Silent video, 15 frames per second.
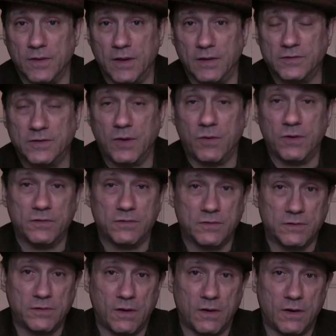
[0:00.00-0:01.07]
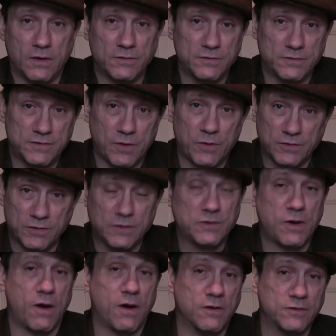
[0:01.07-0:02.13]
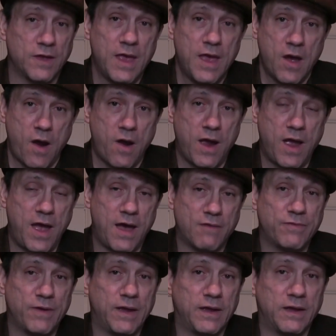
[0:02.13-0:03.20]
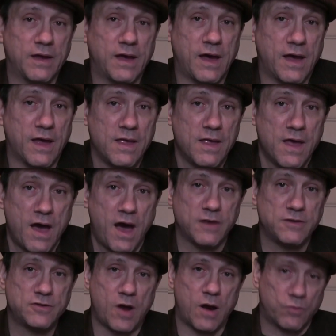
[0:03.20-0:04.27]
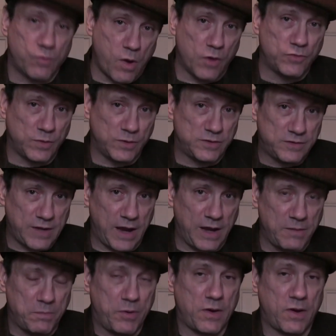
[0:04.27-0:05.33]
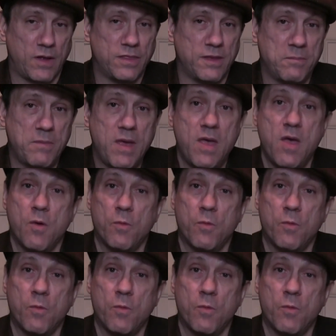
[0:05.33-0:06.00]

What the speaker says: The cirrus guitars are having a dark rosewood stain put on them,